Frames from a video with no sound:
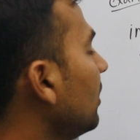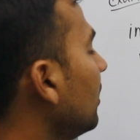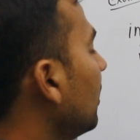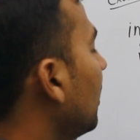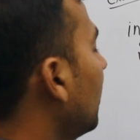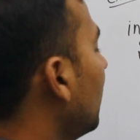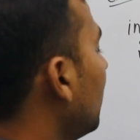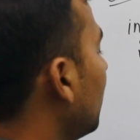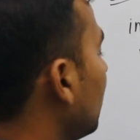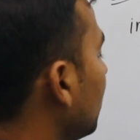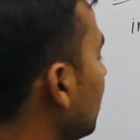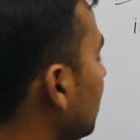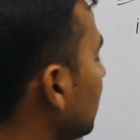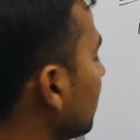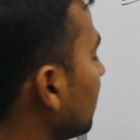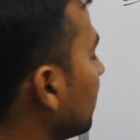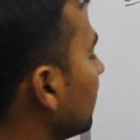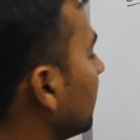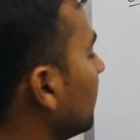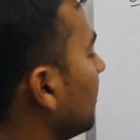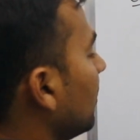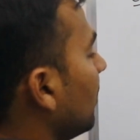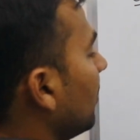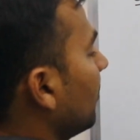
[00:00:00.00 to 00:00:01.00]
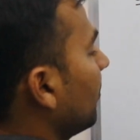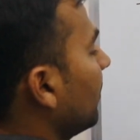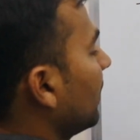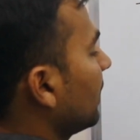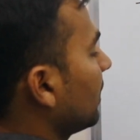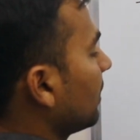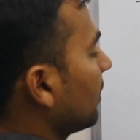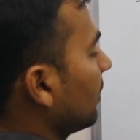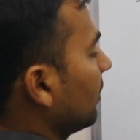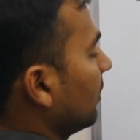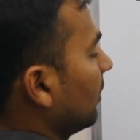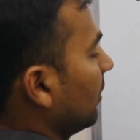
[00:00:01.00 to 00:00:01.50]

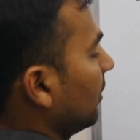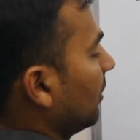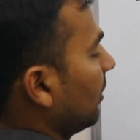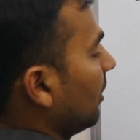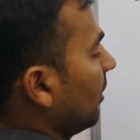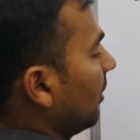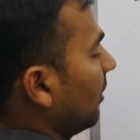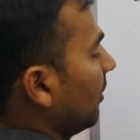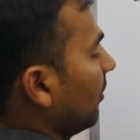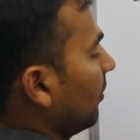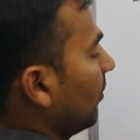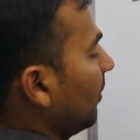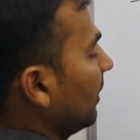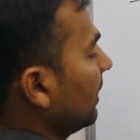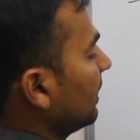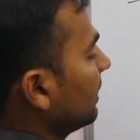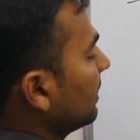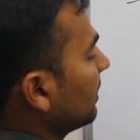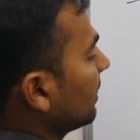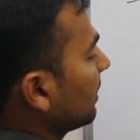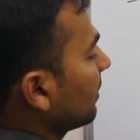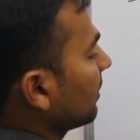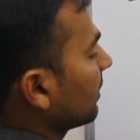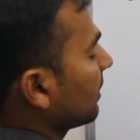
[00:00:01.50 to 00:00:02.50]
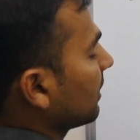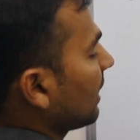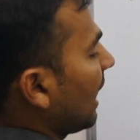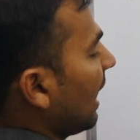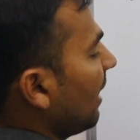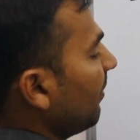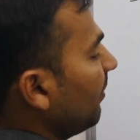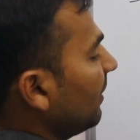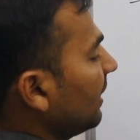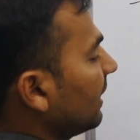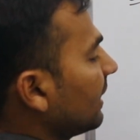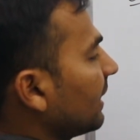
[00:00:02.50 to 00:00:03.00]
But what is the
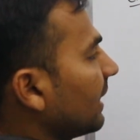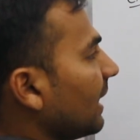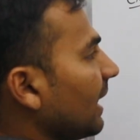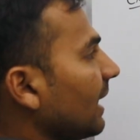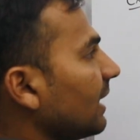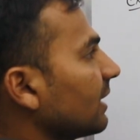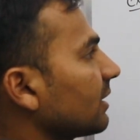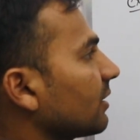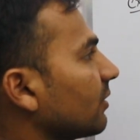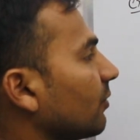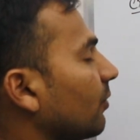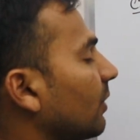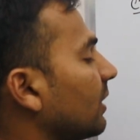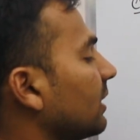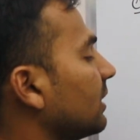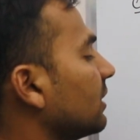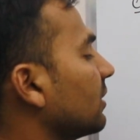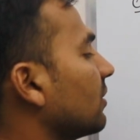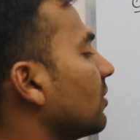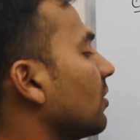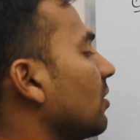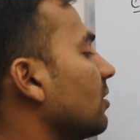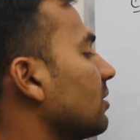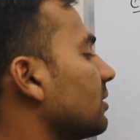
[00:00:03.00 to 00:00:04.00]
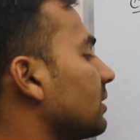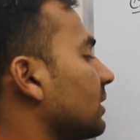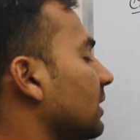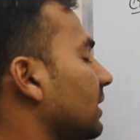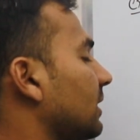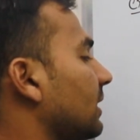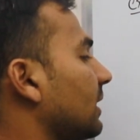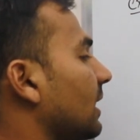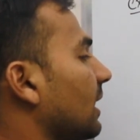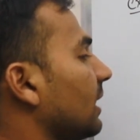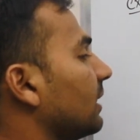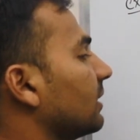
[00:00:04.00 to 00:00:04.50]
time it takes? What is the cost
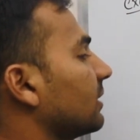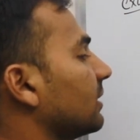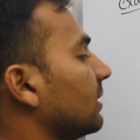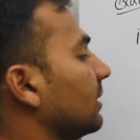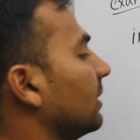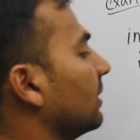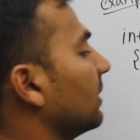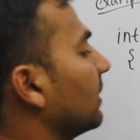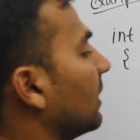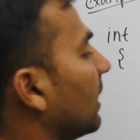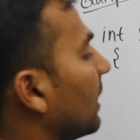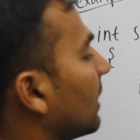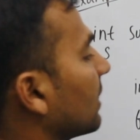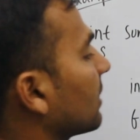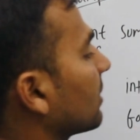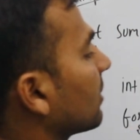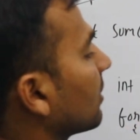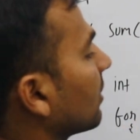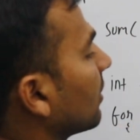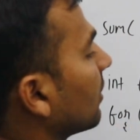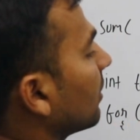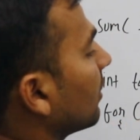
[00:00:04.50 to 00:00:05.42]
it takes? It takes